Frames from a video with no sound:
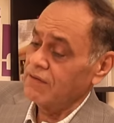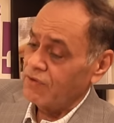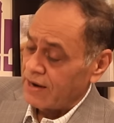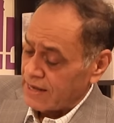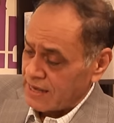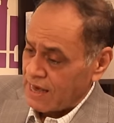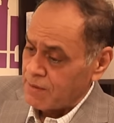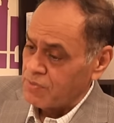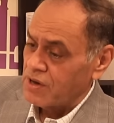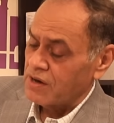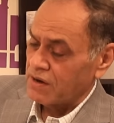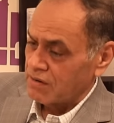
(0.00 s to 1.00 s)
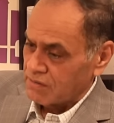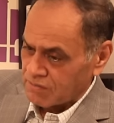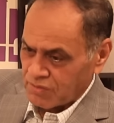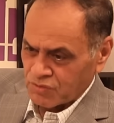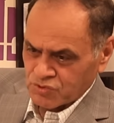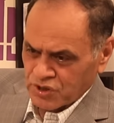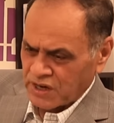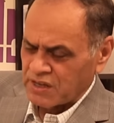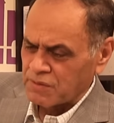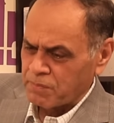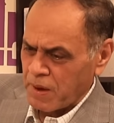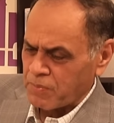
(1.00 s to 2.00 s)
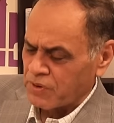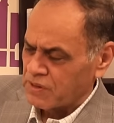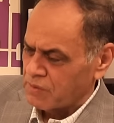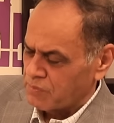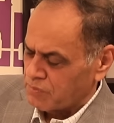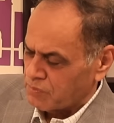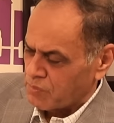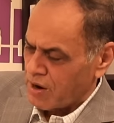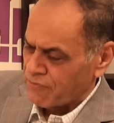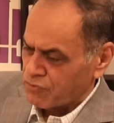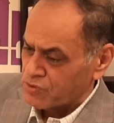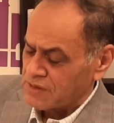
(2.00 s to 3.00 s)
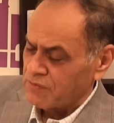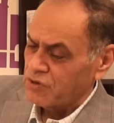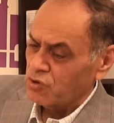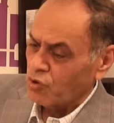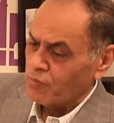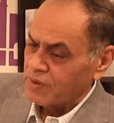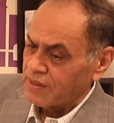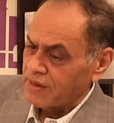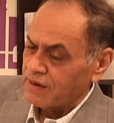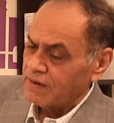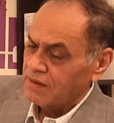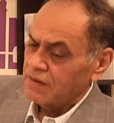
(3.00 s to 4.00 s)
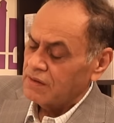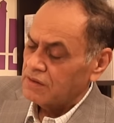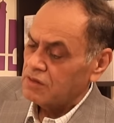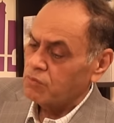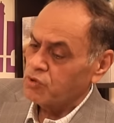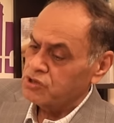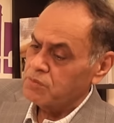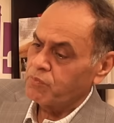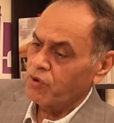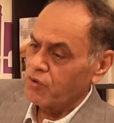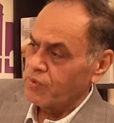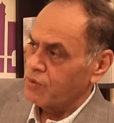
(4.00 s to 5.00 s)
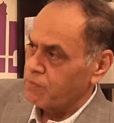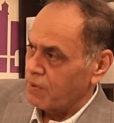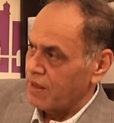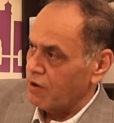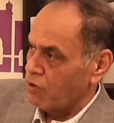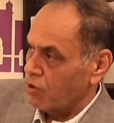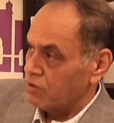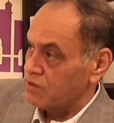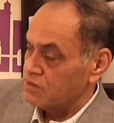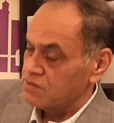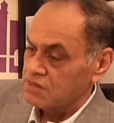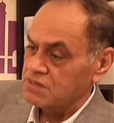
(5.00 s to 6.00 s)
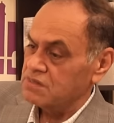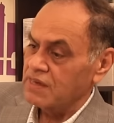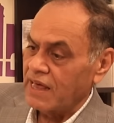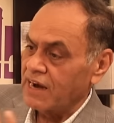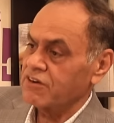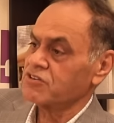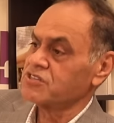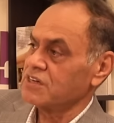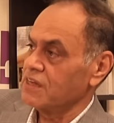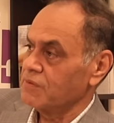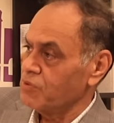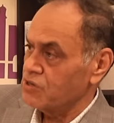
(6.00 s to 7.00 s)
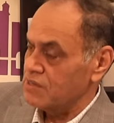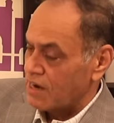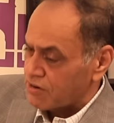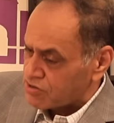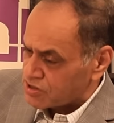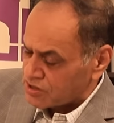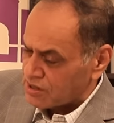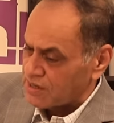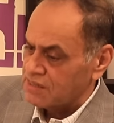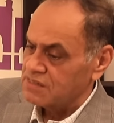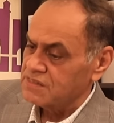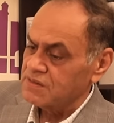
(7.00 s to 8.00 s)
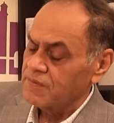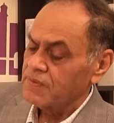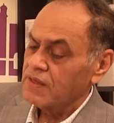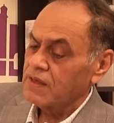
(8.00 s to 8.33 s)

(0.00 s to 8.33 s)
When I came here, I was reading a paper in the afternoon. Someone told me that the most important way to play all this is electricity, because electricity is